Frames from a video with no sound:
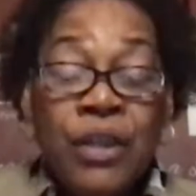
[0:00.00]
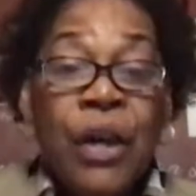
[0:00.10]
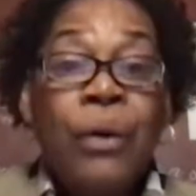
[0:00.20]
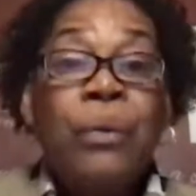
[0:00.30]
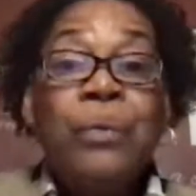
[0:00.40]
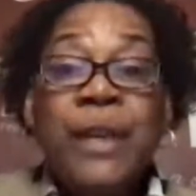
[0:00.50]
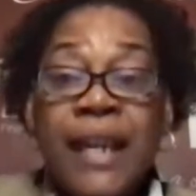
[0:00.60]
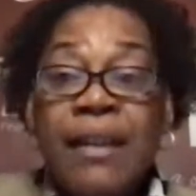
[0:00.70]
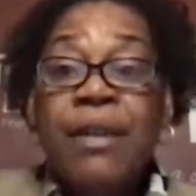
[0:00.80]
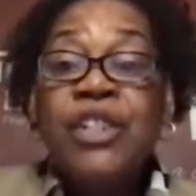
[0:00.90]
You know,
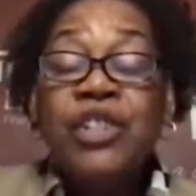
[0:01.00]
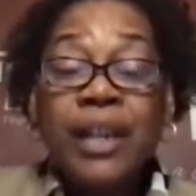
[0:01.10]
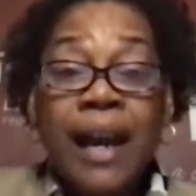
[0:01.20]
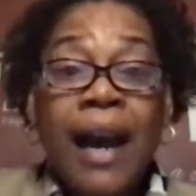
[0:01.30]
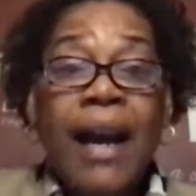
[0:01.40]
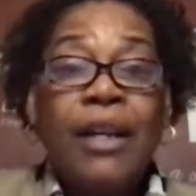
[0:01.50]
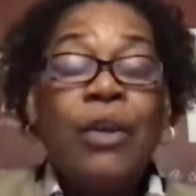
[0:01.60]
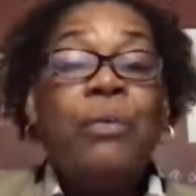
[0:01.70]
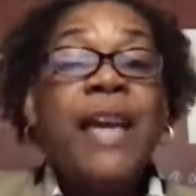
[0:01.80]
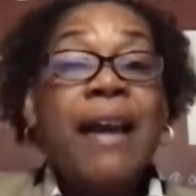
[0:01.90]
here in
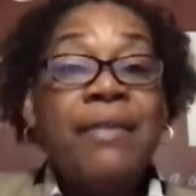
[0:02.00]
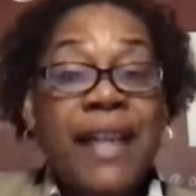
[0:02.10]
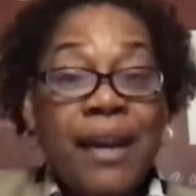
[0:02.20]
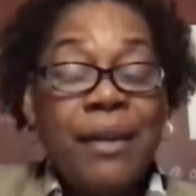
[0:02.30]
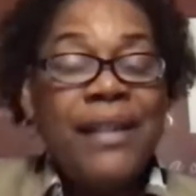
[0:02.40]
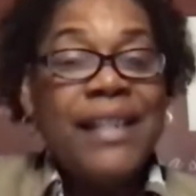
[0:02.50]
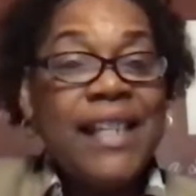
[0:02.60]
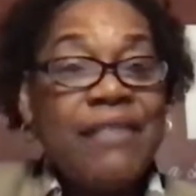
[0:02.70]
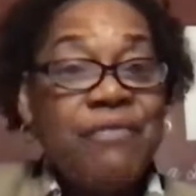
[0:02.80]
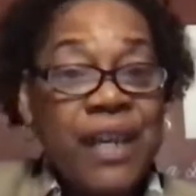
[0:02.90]
Chicago, we have
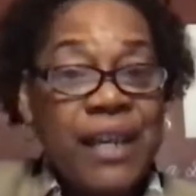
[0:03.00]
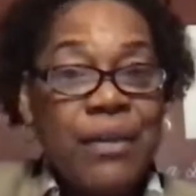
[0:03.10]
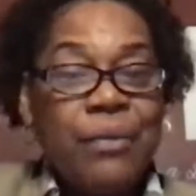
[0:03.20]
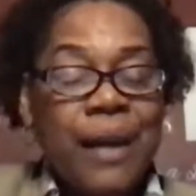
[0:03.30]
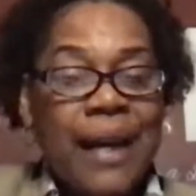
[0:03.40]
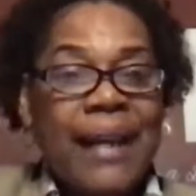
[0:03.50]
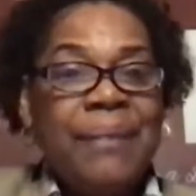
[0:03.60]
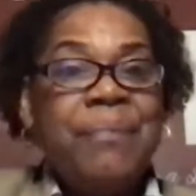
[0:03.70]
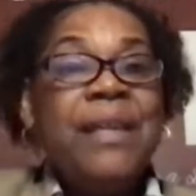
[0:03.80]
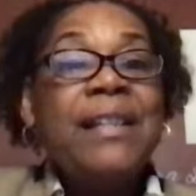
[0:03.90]
guaranteed field,
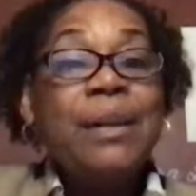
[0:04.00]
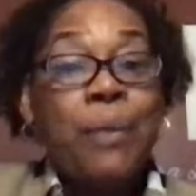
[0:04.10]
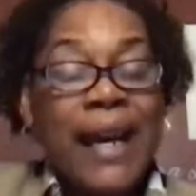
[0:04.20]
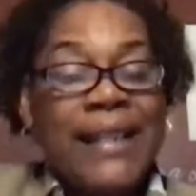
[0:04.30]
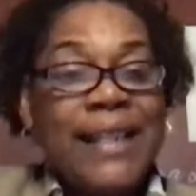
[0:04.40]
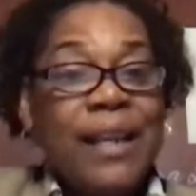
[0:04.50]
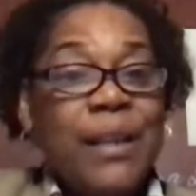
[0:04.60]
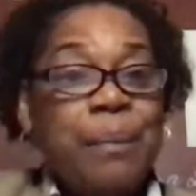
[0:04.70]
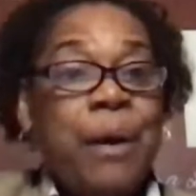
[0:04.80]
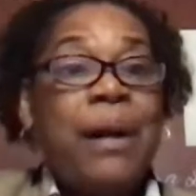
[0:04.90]
right? The White
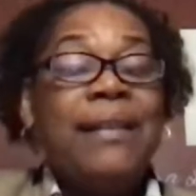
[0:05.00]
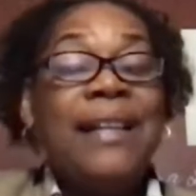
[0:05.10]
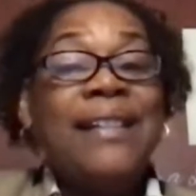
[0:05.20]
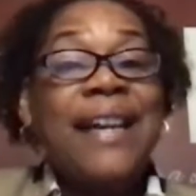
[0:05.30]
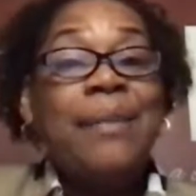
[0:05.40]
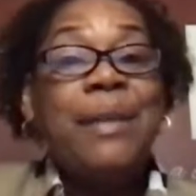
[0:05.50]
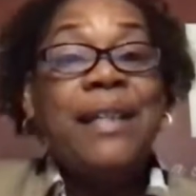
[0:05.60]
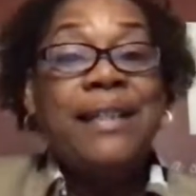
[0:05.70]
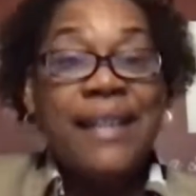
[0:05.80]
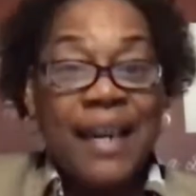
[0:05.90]
Sox Park, they named
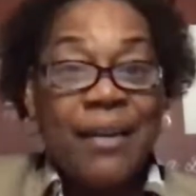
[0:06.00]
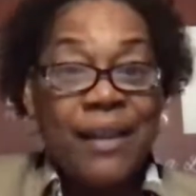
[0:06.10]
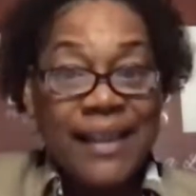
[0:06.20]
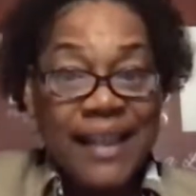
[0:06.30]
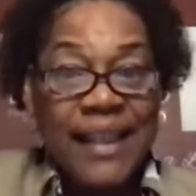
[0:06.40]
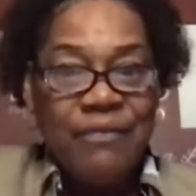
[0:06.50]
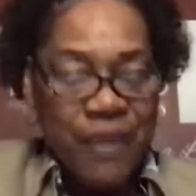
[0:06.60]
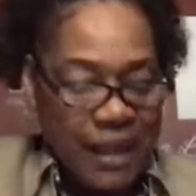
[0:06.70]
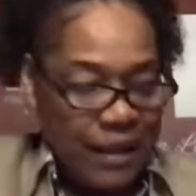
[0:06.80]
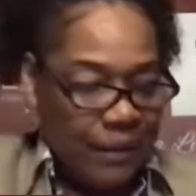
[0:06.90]
it guaranteed
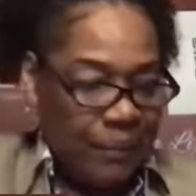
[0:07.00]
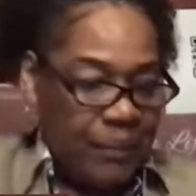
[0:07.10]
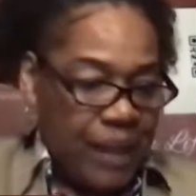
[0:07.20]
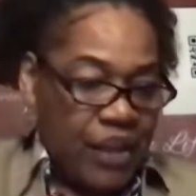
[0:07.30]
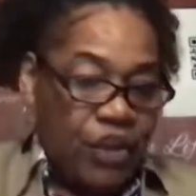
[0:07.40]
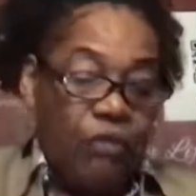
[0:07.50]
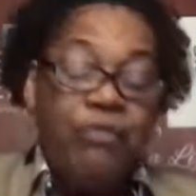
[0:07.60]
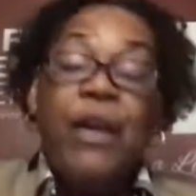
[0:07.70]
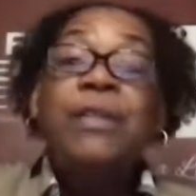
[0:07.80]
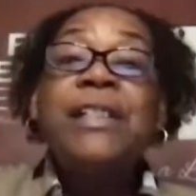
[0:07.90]
field.
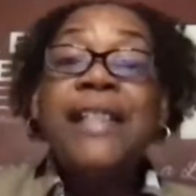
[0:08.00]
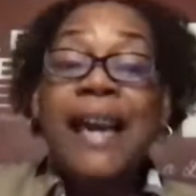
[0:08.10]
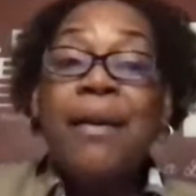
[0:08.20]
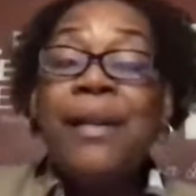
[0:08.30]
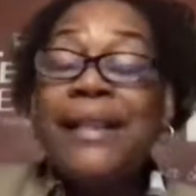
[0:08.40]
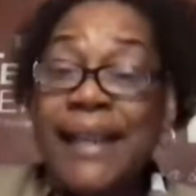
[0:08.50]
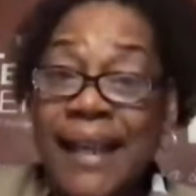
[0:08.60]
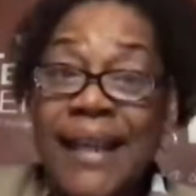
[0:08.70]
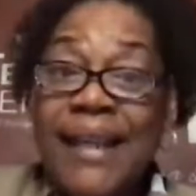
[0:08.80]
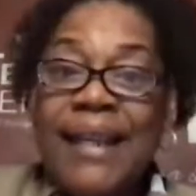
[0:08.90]
So First
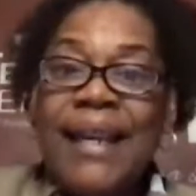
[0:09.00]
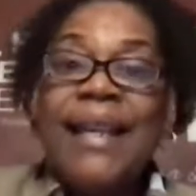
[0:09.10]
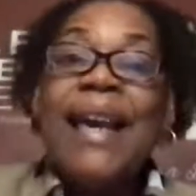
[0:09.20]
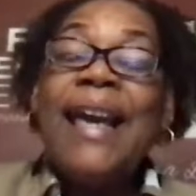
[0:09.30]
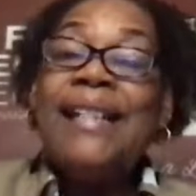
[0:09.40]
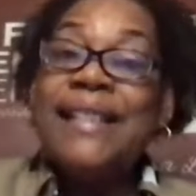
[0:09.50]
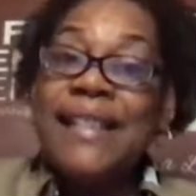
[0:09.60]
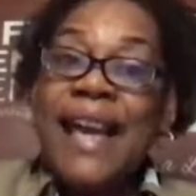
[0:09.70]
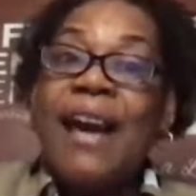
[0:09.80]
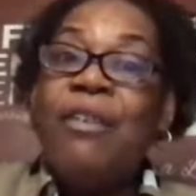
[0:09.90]
Guarantee has
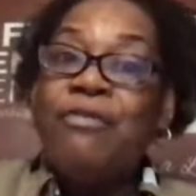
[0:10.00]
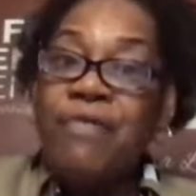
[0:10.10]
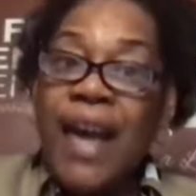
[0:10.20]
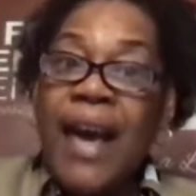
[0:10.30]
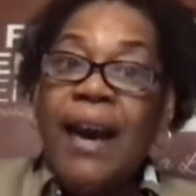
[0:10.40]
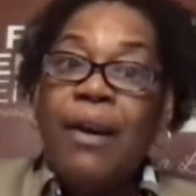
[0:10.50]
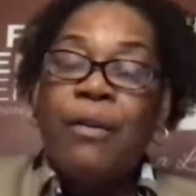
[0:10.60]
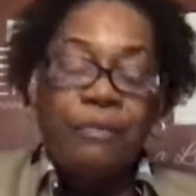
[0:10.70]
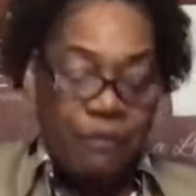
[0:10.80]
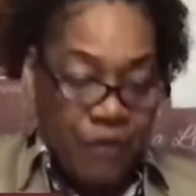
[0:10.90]
now
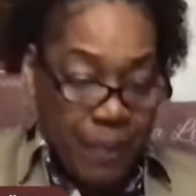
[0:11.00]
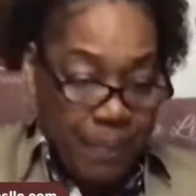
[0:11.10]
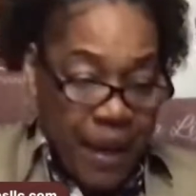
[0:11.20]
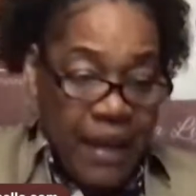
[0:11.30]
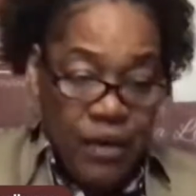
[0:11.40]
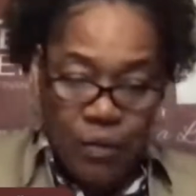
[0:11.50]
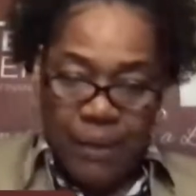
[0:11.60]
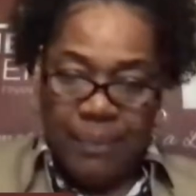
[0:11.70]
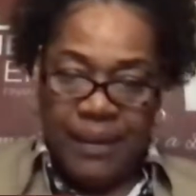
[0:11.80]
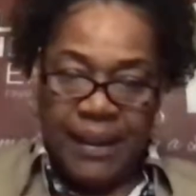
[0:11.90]
filed for
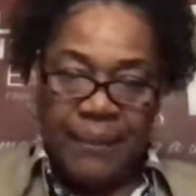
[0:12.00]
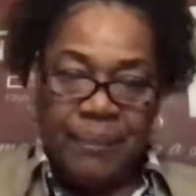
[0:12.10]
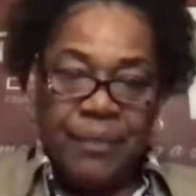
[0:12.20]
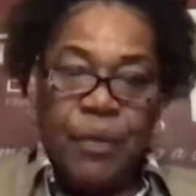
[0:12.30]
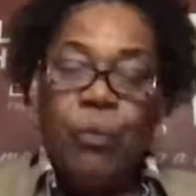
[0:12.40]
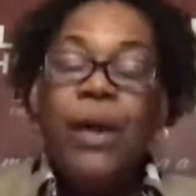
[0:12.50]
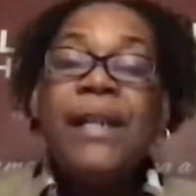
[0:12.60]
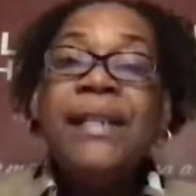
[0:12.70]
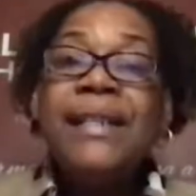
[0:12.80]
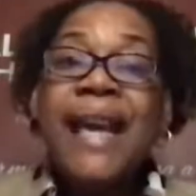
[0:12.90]
bankruptcy.
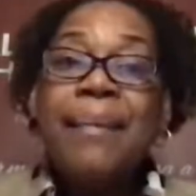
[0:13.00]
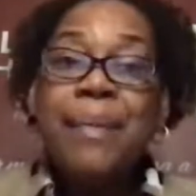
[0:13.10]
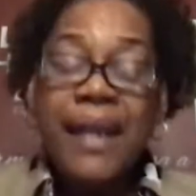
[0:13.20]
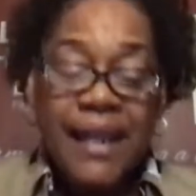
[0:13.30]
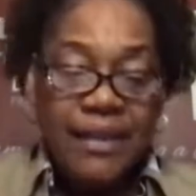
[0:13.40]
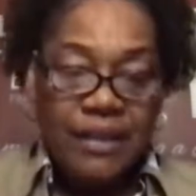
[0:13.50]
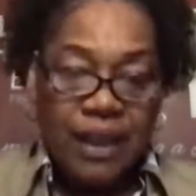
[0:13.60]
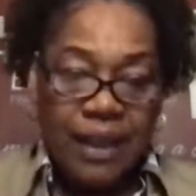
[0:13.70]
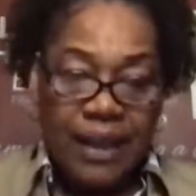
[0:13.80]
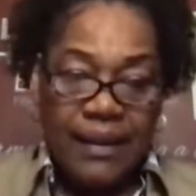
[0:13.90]
What does that mean
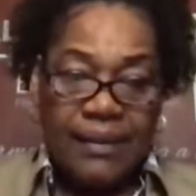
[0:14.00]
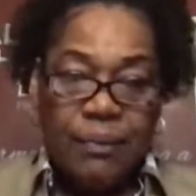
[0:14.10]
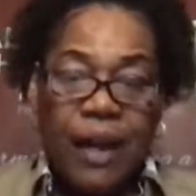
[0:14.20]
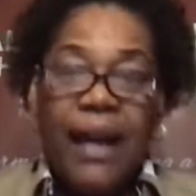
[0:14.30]
to us,